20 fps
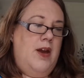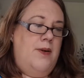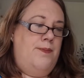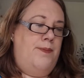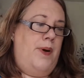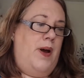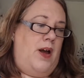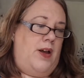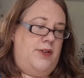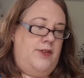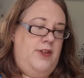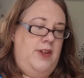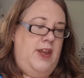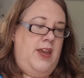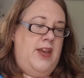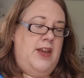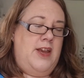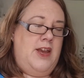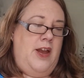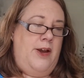But
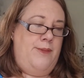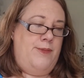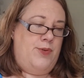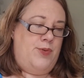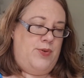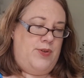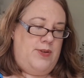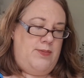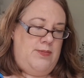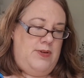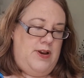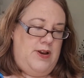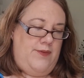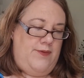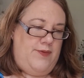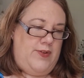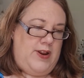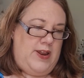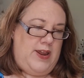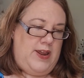it comes with some
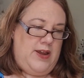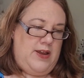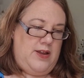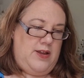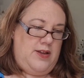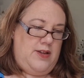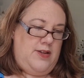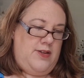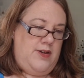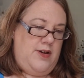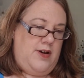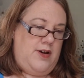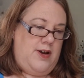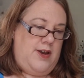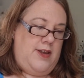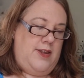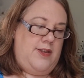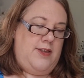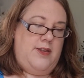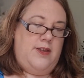lovely
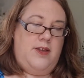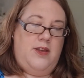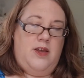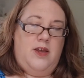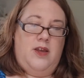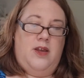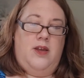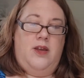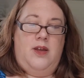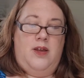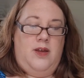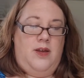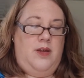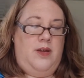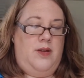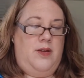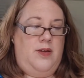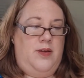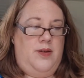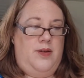dies.
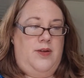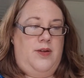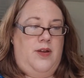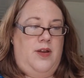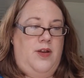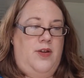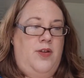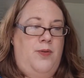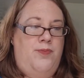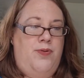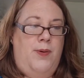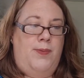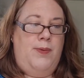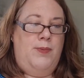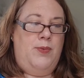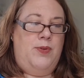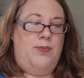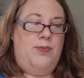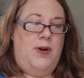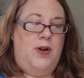The
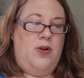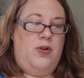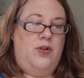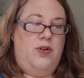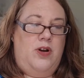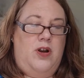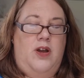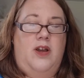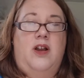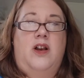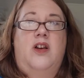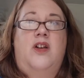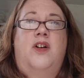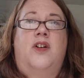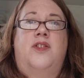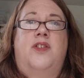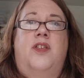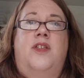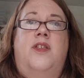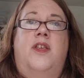problem with my online
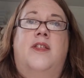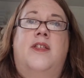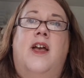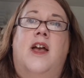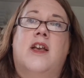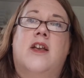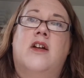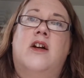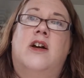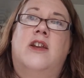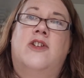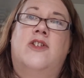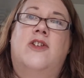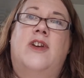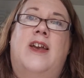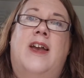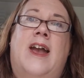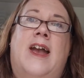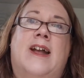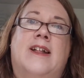classes is that I cannot
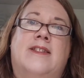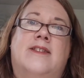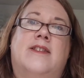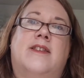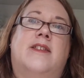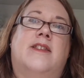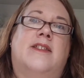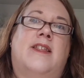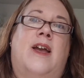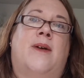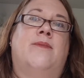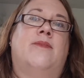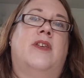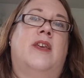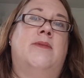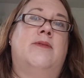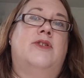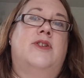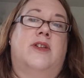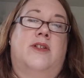add stamped
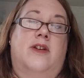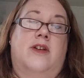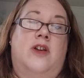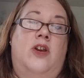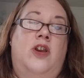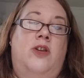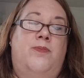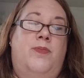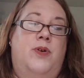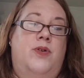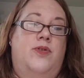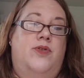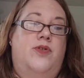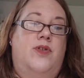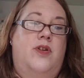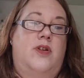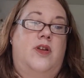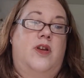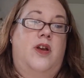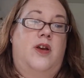images. I can only put,
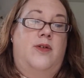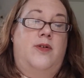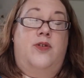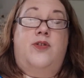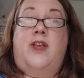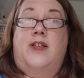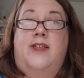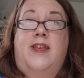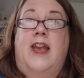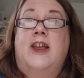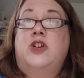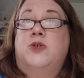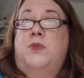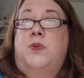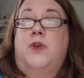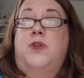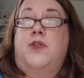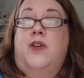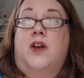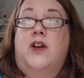because that's the angel
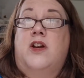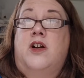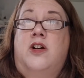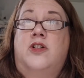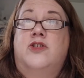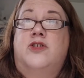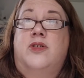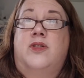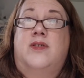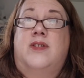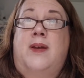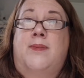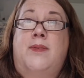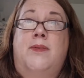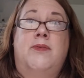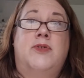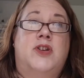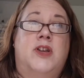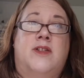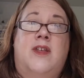policy, I can't do stamped
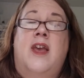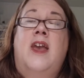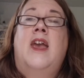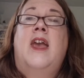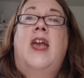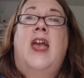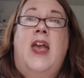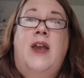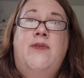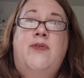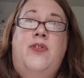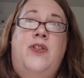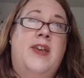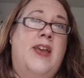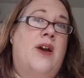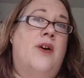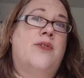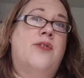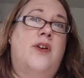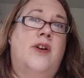images. Everything
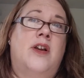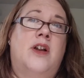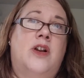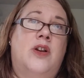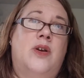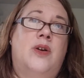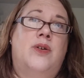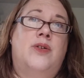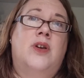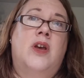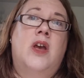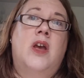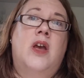else I include.